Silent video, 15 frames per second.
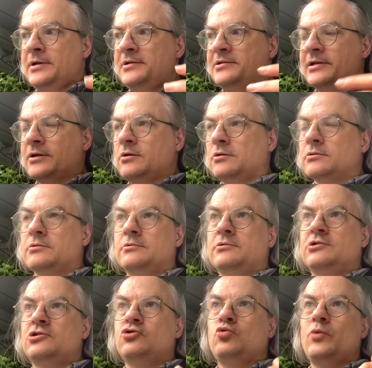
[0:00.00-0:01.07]
Gen Con
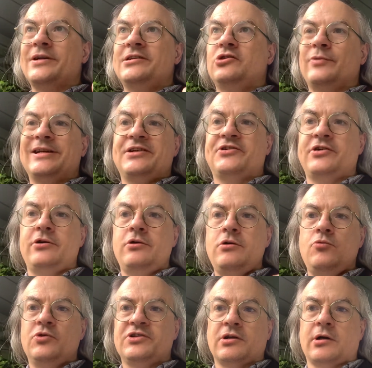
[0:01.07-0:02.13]
2022
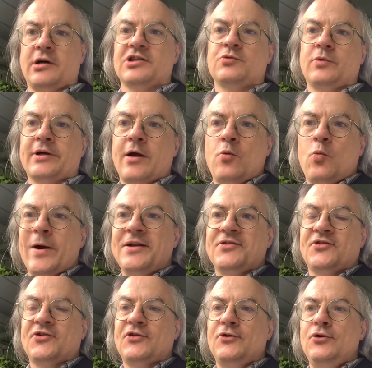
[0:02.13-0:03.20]
was the last one I went
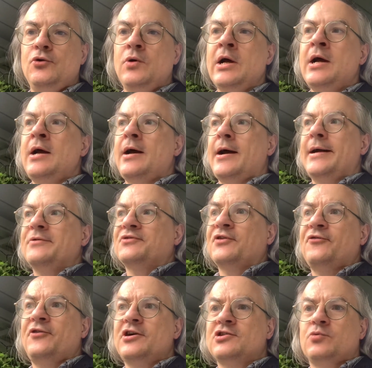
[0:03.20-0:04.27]
to, and it was the
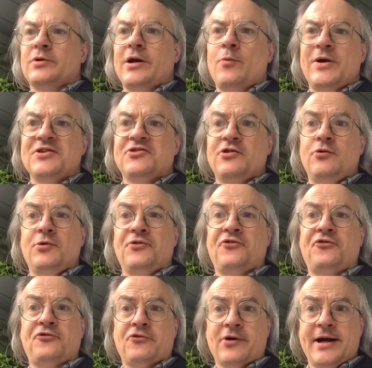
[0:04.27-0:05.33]
first one I went to with
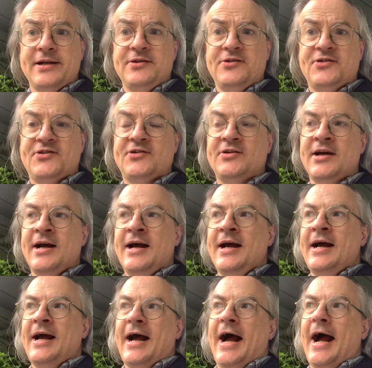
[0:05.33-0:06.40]
friends,
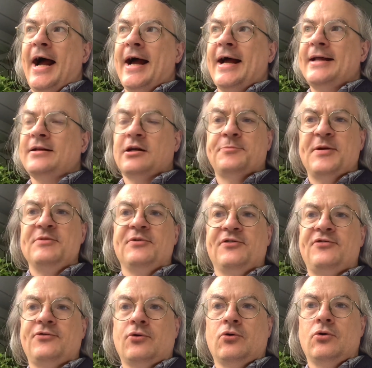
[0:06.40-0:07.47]
and I'd been
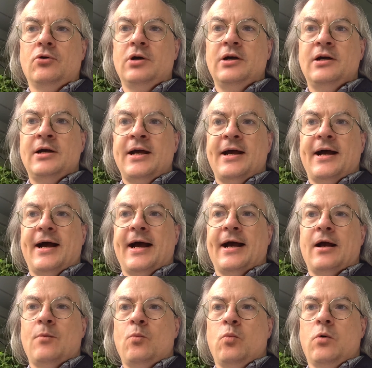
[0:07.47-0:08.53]
before.
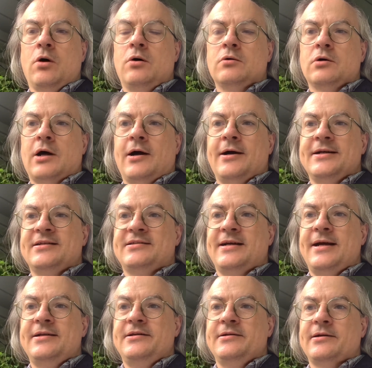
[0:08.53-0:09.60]
And what I
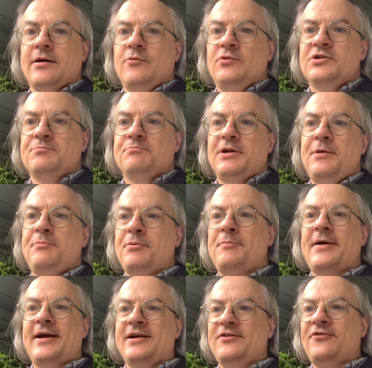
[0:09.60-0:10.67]
said, you know, was be
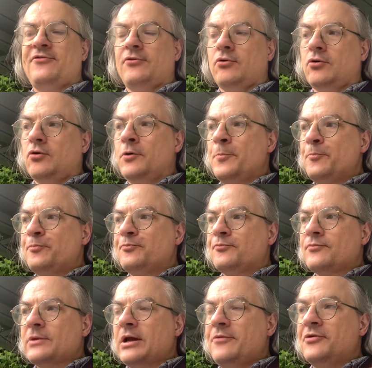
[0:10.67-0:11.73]
prepared for
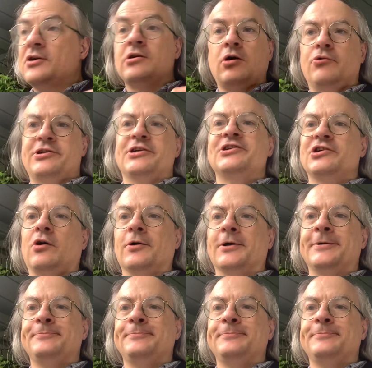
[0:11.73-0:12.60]
the culture shock,